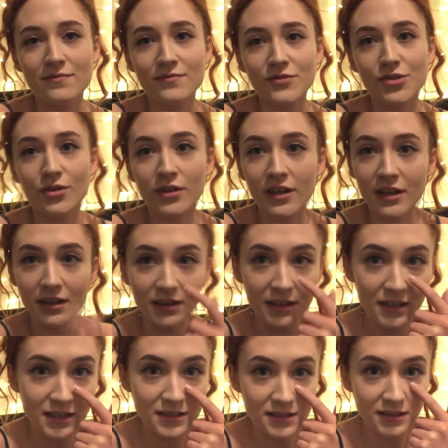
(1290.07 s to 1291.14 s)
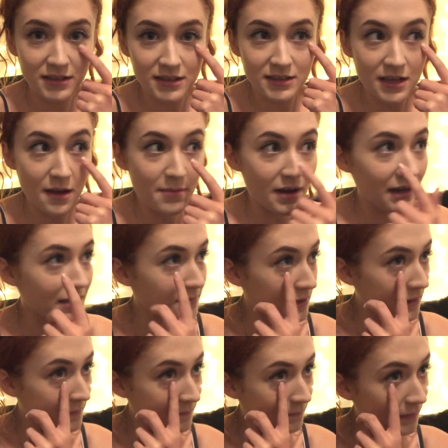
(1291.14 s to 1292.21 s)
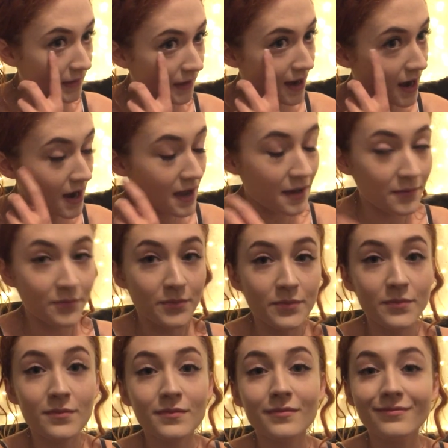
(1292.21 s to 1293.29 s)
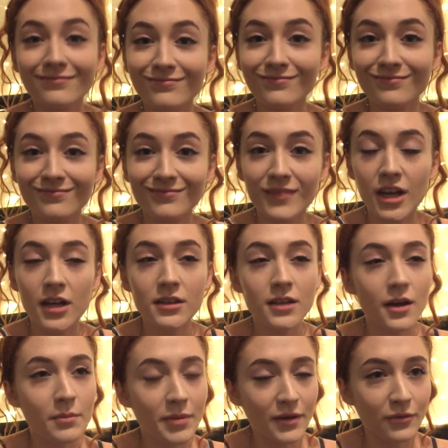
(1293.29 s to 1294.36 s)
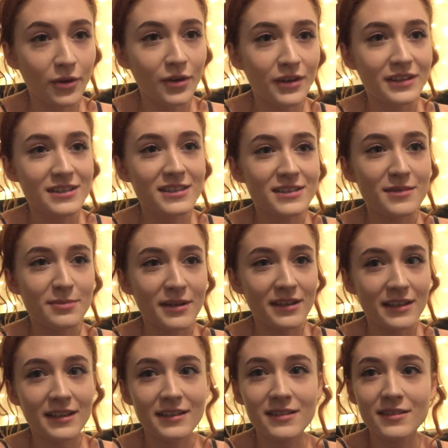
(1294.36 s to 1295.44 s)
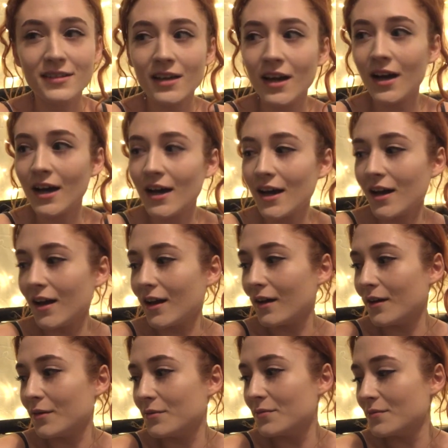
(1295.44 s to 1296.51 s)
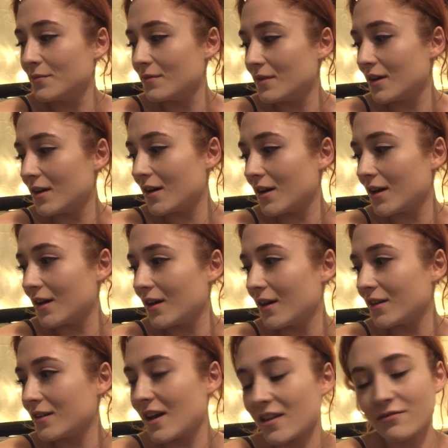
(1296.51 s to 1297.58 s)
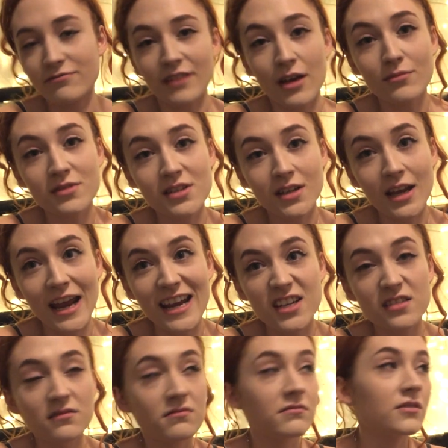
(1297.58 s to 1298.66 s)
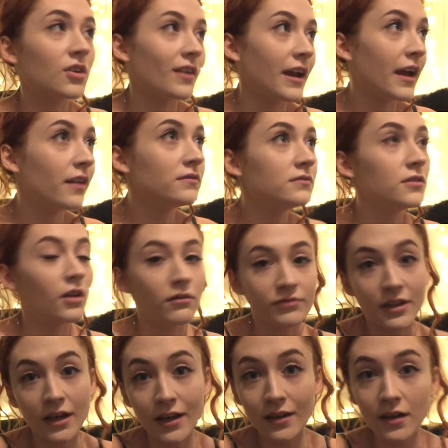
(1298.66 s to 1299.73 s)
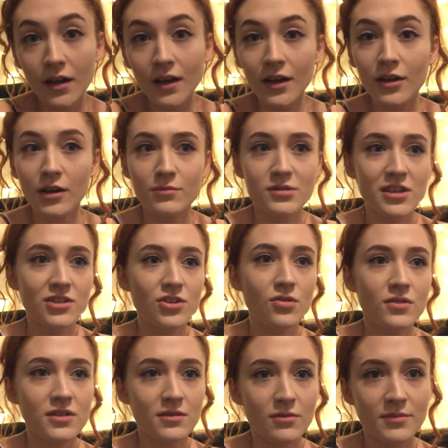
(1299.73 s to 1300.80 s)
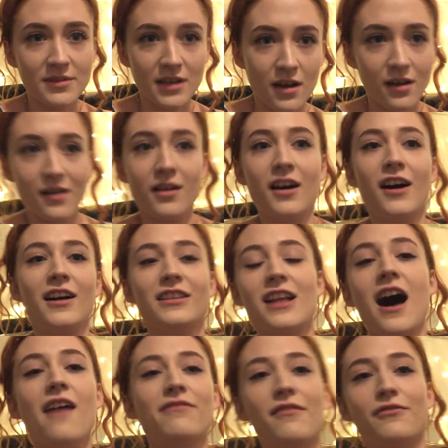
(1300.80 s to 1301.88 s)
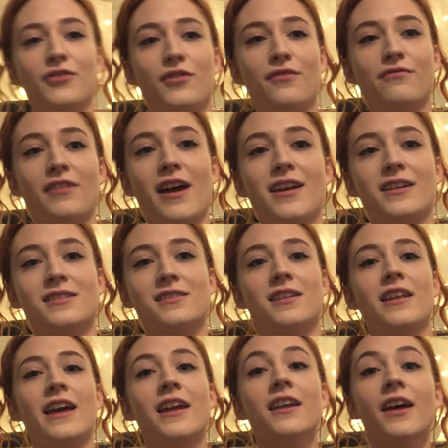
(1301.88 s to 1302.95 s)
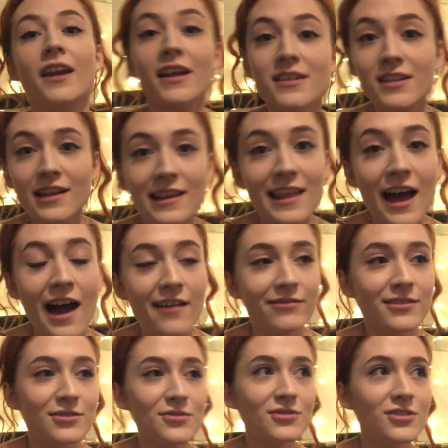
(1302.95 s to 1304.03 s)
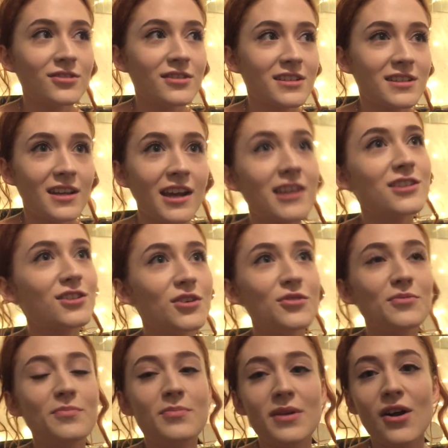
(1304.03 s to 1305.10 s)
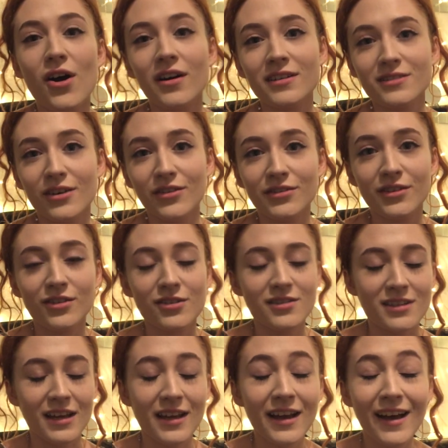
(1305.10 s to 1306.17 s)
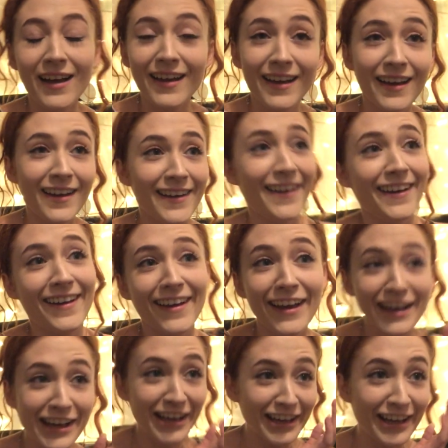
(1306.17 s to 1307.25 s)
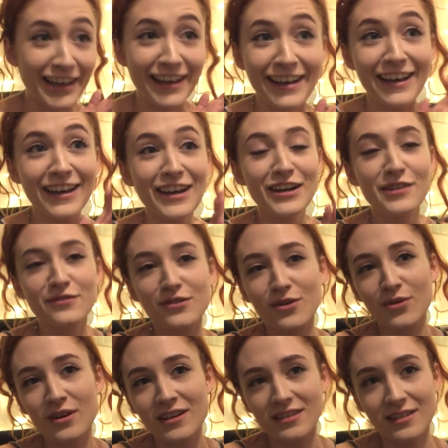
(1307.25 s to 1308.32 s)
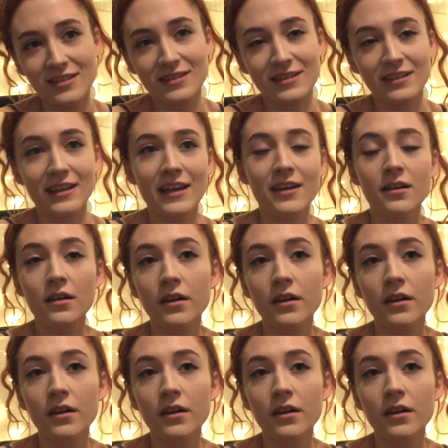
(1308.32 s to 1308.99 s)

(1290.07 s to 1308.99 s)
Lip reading: So look at these eye bags, mum. I am a little bit ruined, to be honest. And yeah, the flight was delayed. Great, loved it. It was a joke. Someone was like, oh, I'll laugh if your flight gets delayed. And I did laugh, you know, when you're just like so beyond done that you're just like, ha ha ha, of course it's delayed.